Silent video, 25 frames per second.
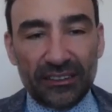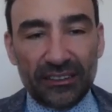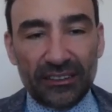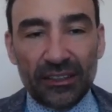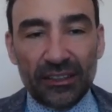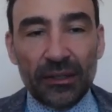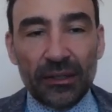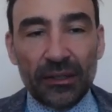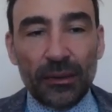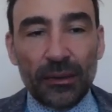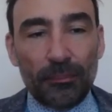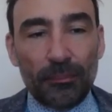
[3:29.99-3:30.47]

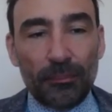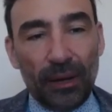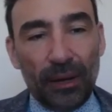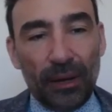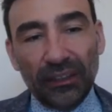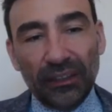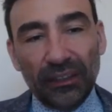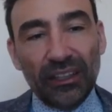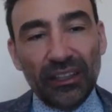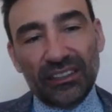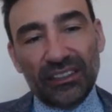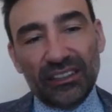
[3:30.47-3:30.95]
Pandas
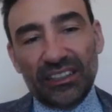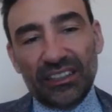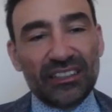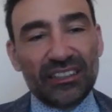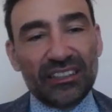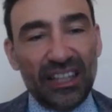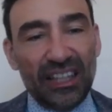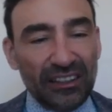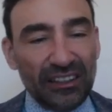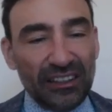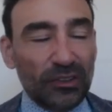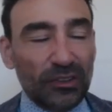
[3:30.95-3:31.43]
has nothing to
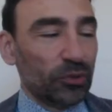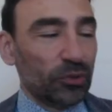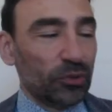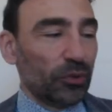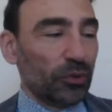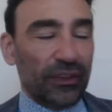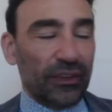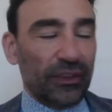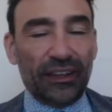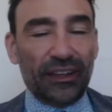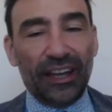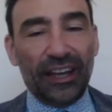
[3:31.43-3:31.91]
do with the
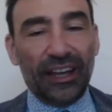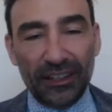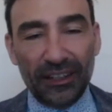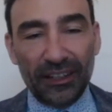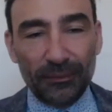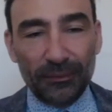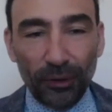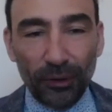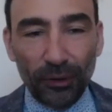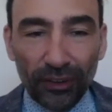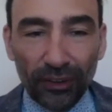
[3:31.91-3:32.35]
animal.